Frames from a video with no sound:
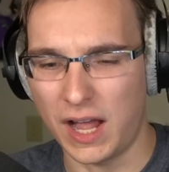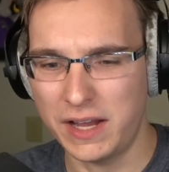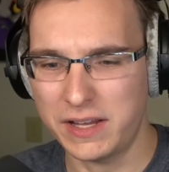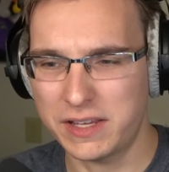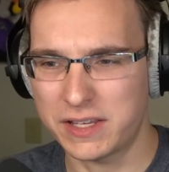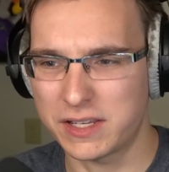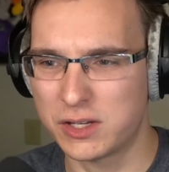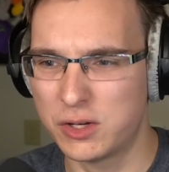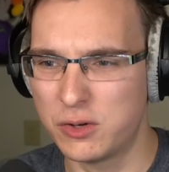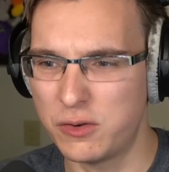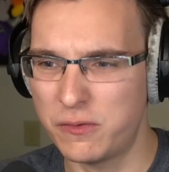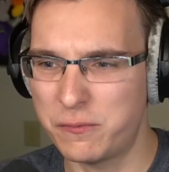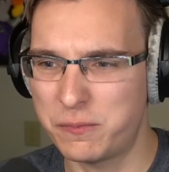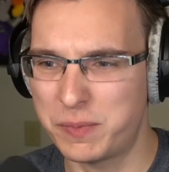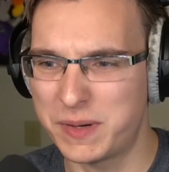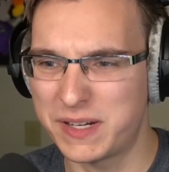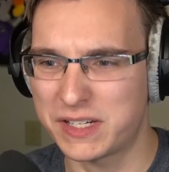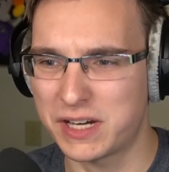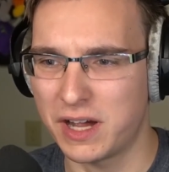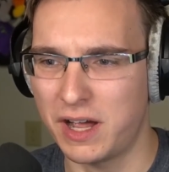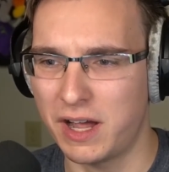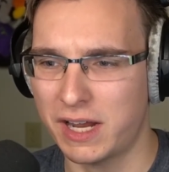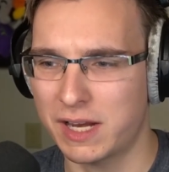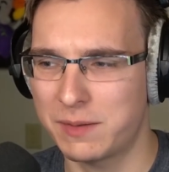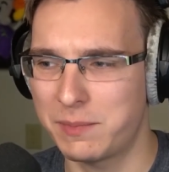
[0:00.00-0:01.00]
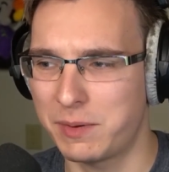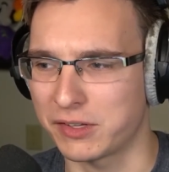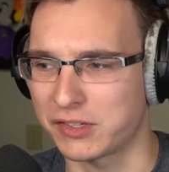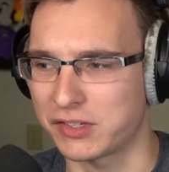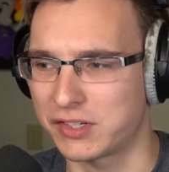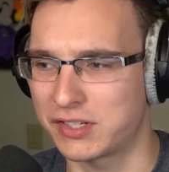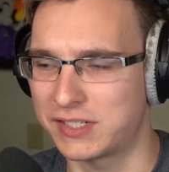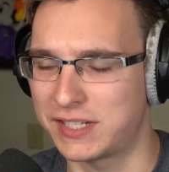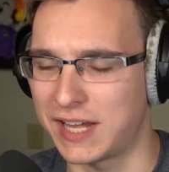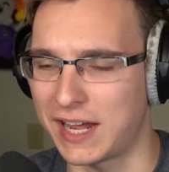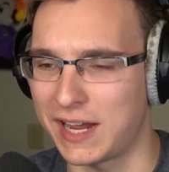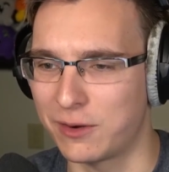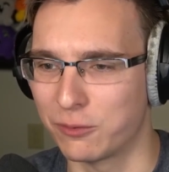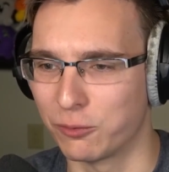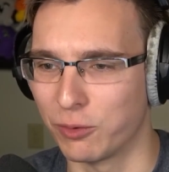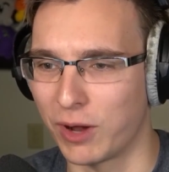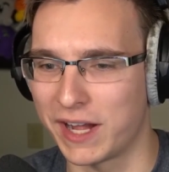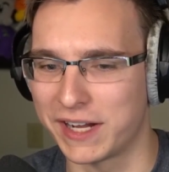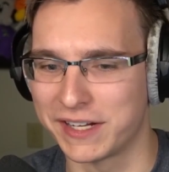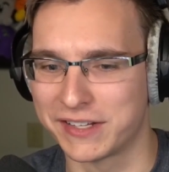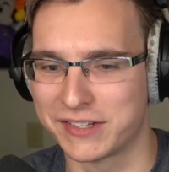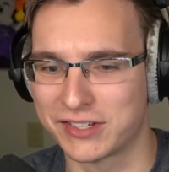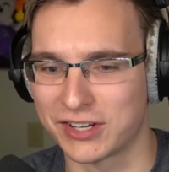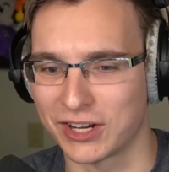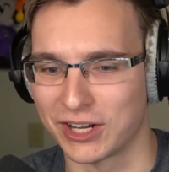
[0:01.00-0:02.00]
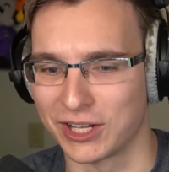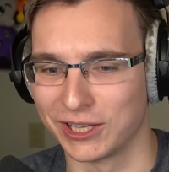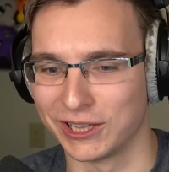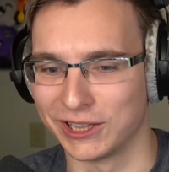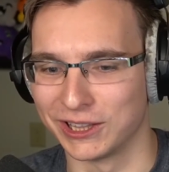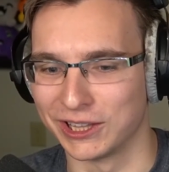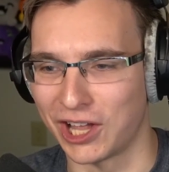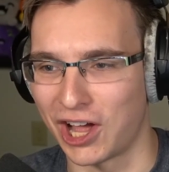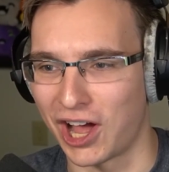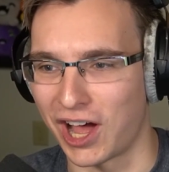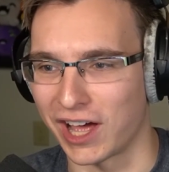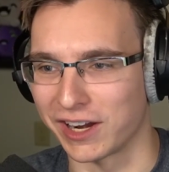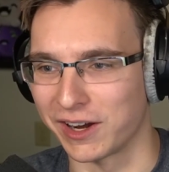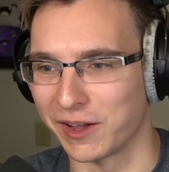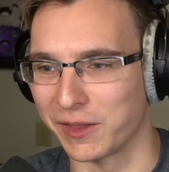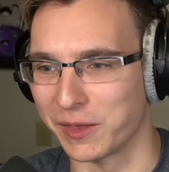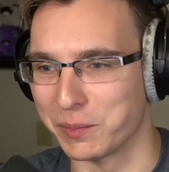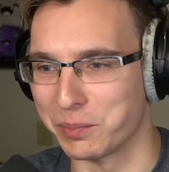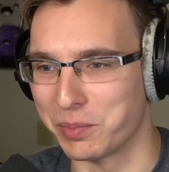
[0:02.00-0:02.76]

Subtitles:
You've been talking about state rights a lot on the